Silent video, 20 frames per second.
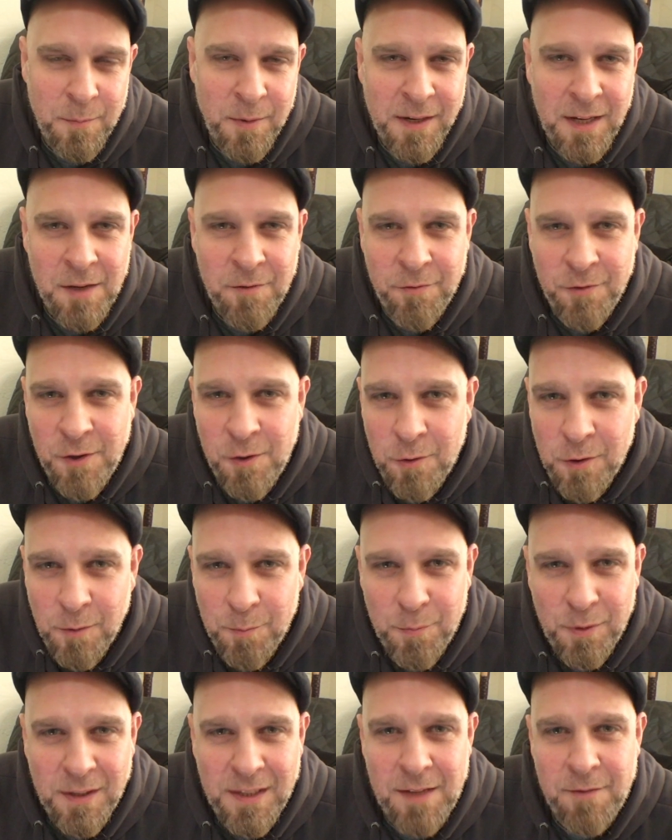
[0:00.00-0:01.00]
But if you
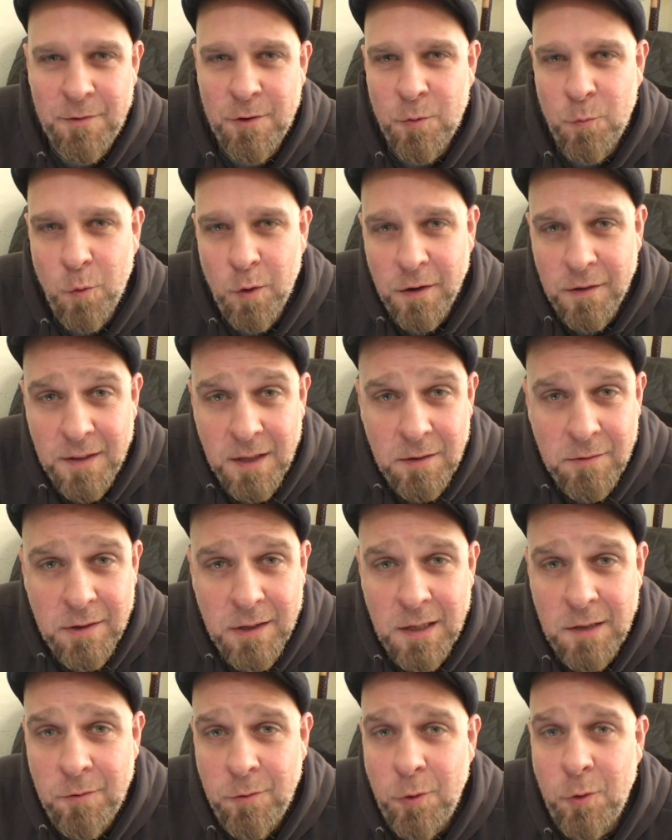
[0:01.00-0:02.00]
don't believe you're worthy of
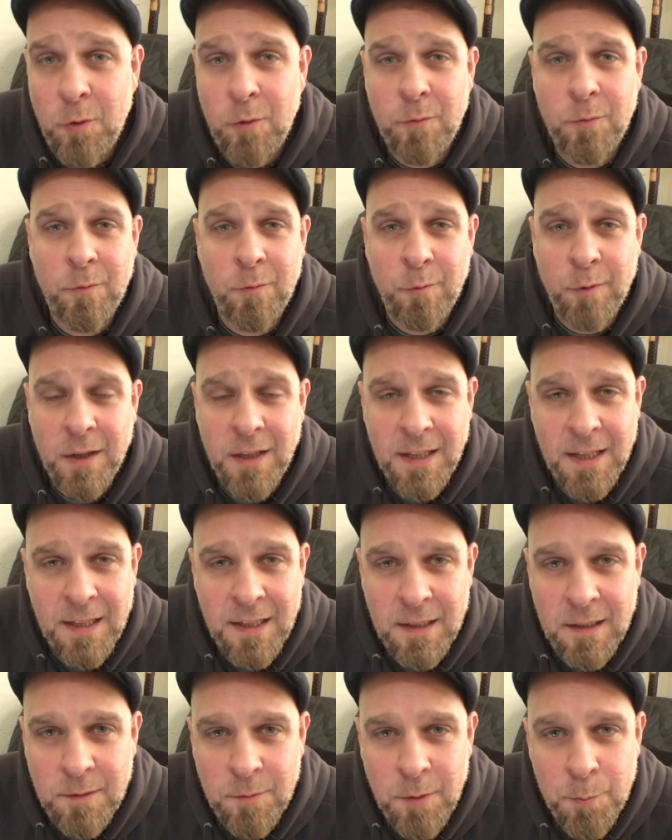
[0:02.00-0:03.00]
it, if you don't
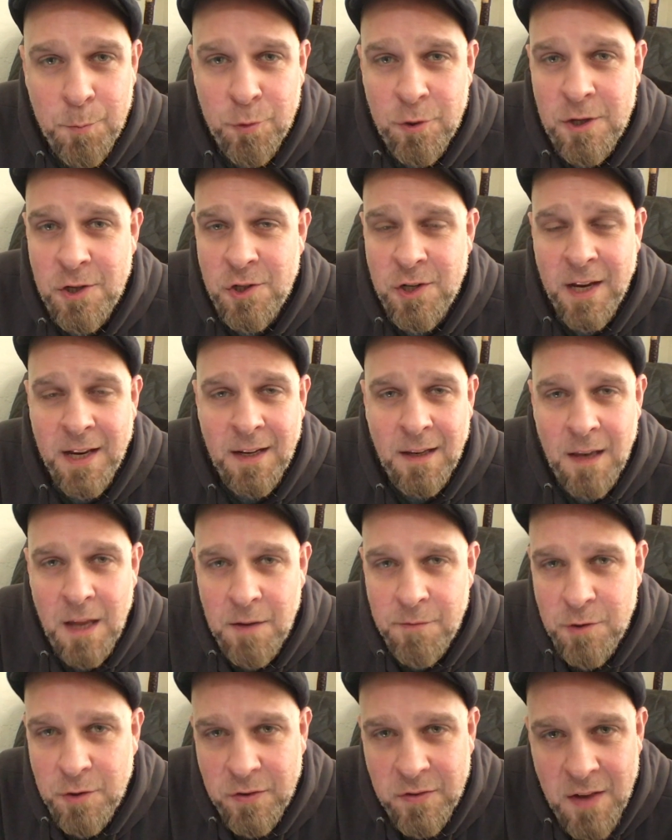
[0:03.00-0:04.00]
really appreciate and
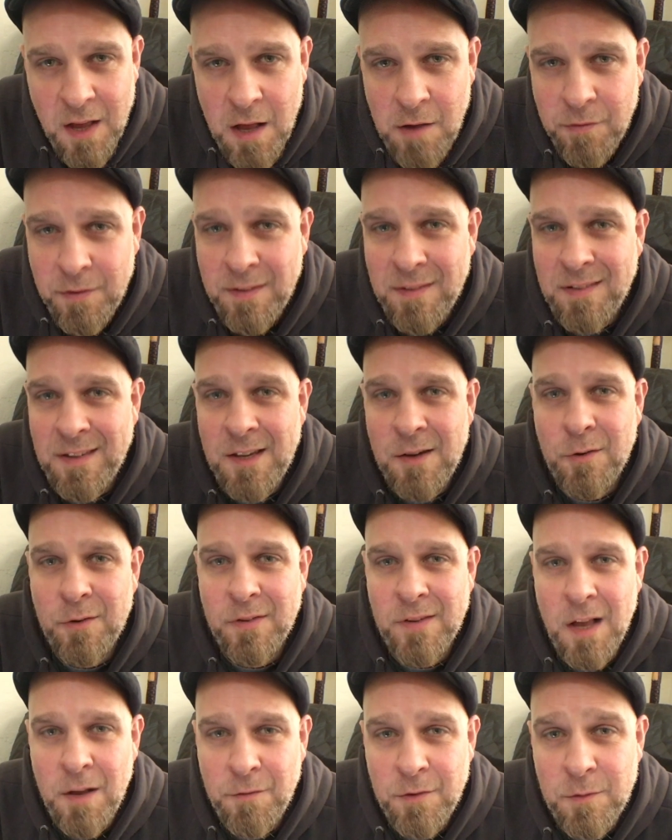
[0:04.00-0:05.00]
love yourself and see
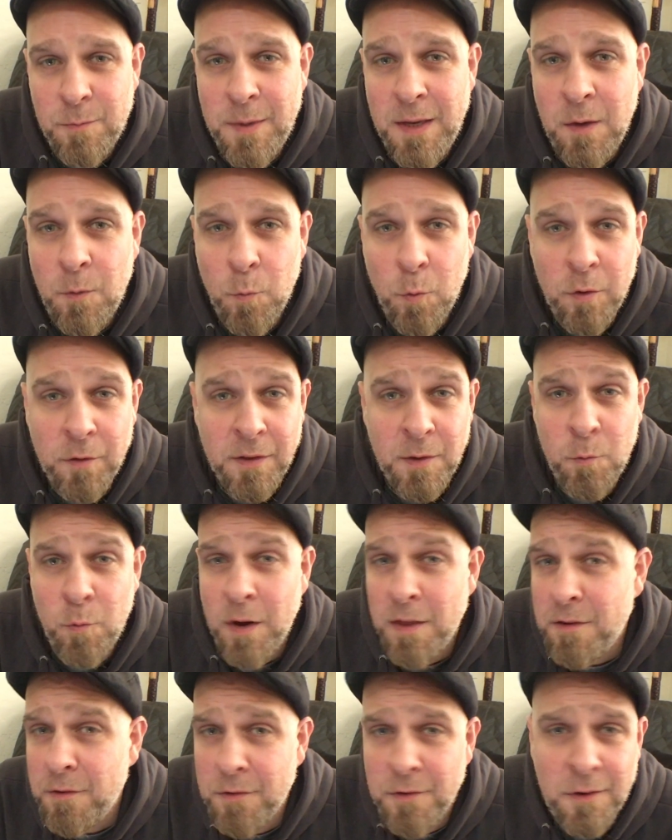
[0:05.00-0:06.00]
yourself as being worthy,
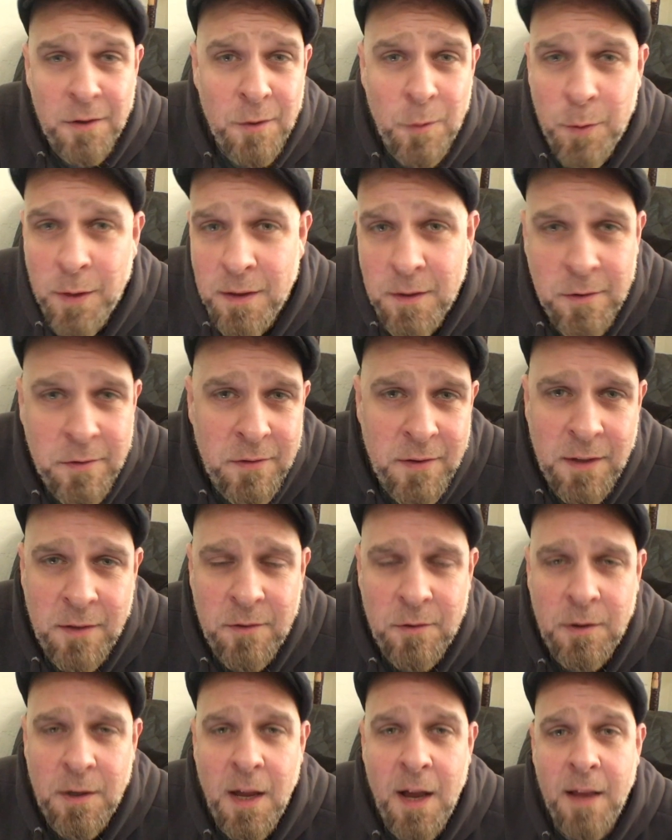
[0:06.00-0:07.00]
whether they're doing those
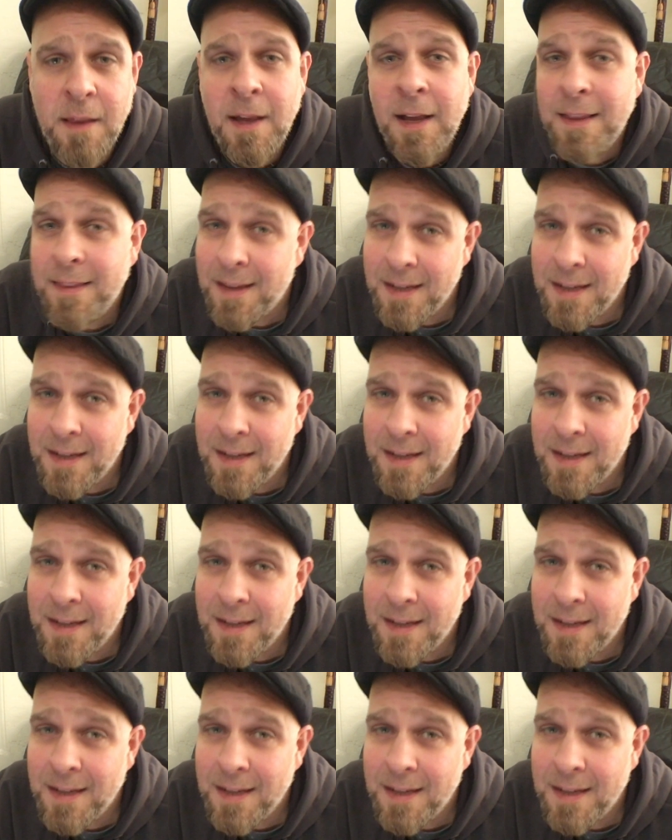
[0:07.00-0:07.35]
things or not,